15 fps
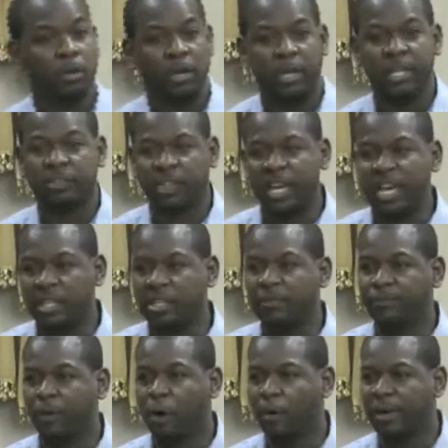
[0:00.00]
It's easy
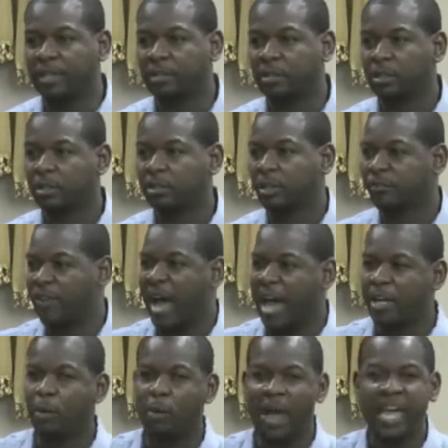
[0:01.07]
for us to
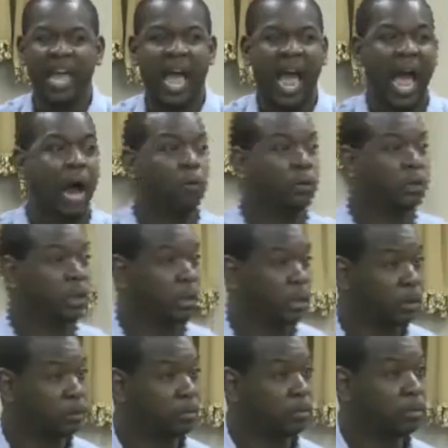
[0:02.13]
find a way out.
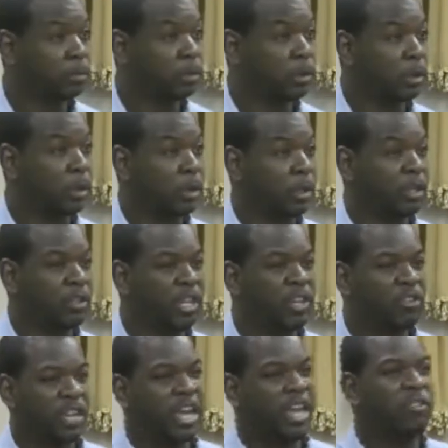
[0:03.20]
Uh-huh. You see,
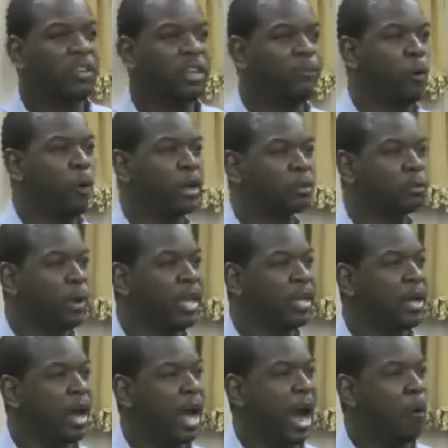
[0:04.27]
it's easy for us when
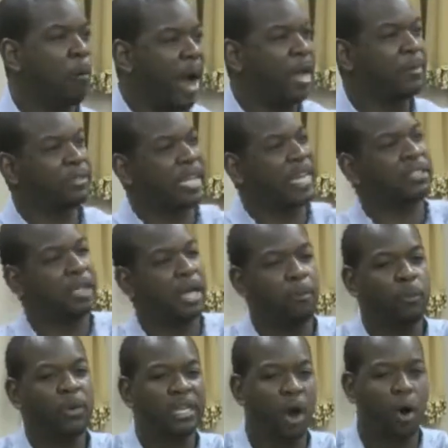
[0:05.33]
our wife says something
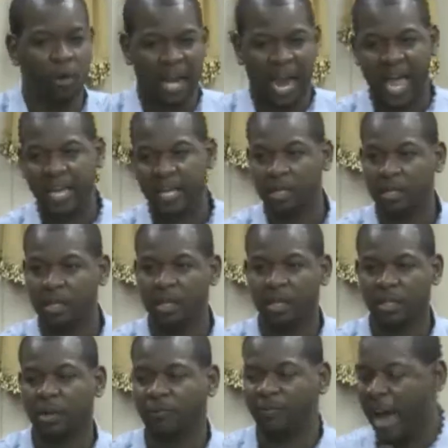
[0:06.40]
we don't like
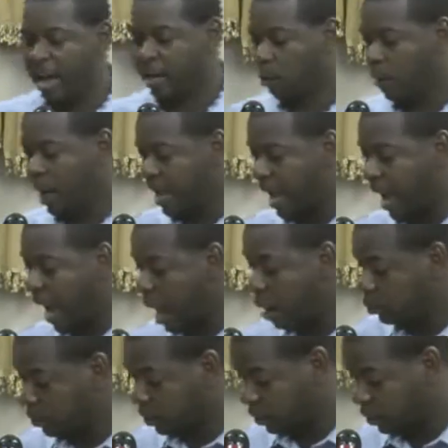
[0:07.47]
to find a way out.